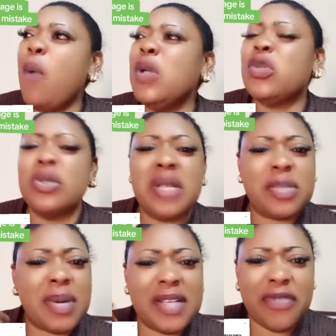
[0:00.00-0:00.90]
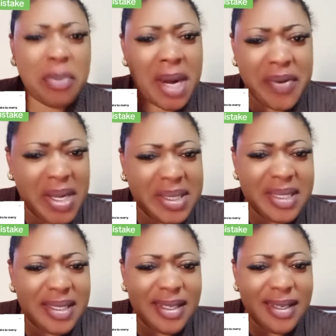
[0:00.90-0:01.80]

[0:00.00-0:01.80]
are we so desperate for marriage?